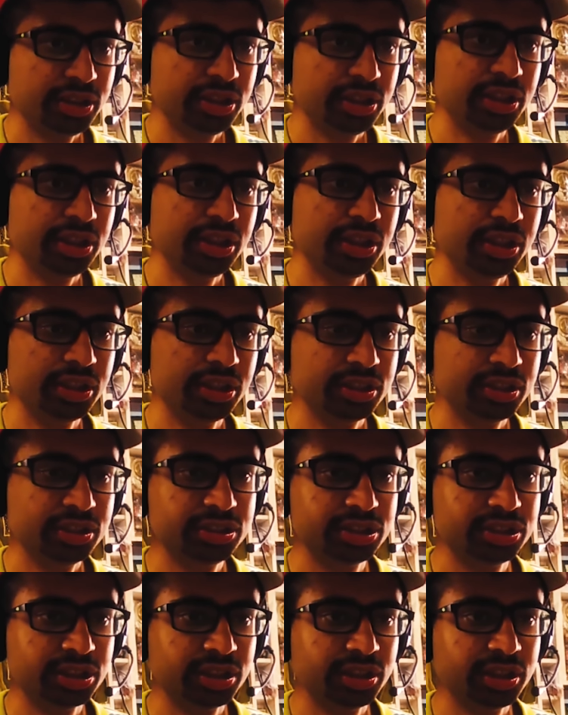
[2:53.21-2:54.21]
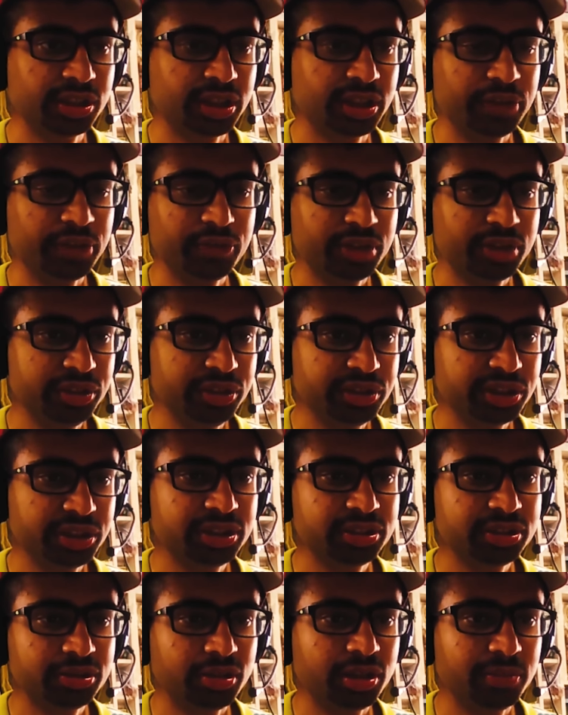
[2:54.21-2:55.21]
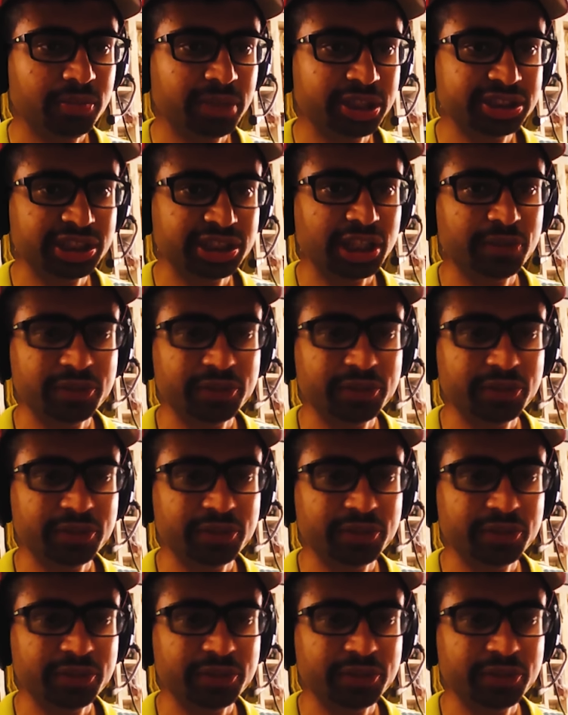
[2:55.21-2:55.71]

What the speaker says: And I've created this all myself.